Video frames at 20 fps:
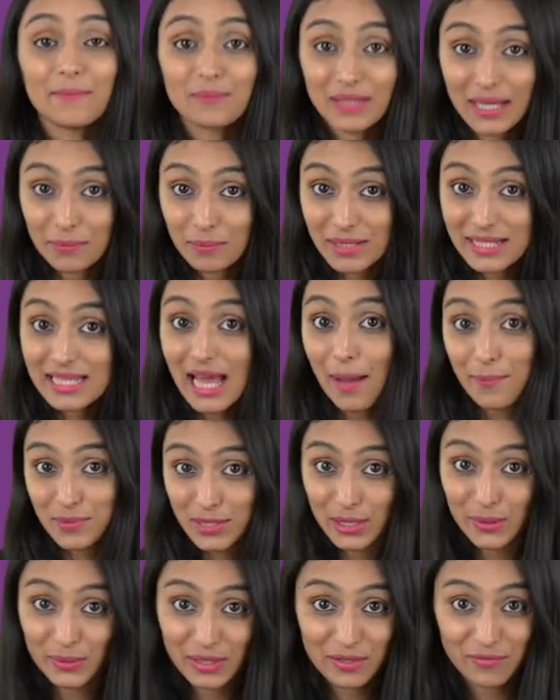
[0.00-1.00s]
That means
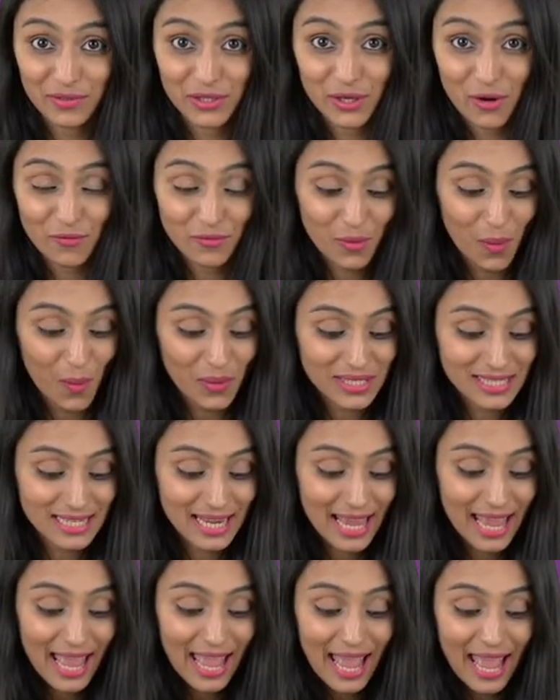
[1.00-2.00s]
absolutely free of cost.
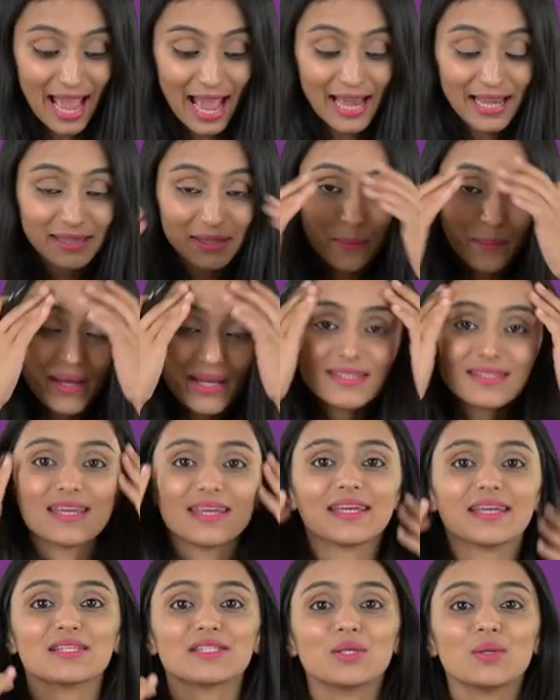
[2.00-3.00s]
And the best
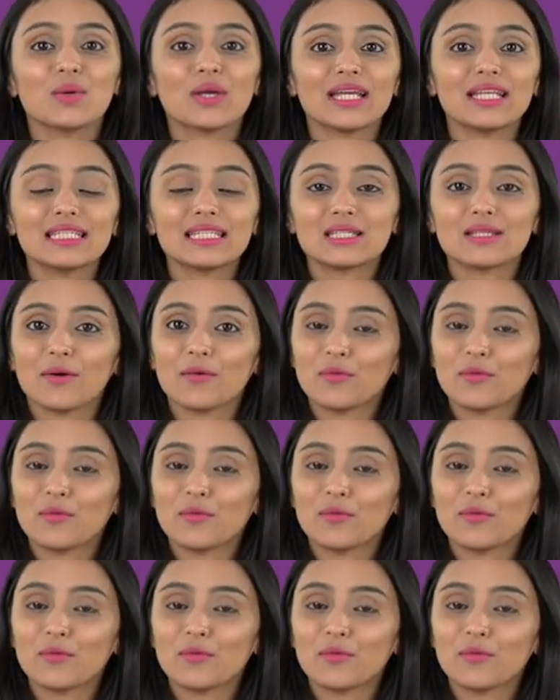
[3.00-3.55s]
thing is you can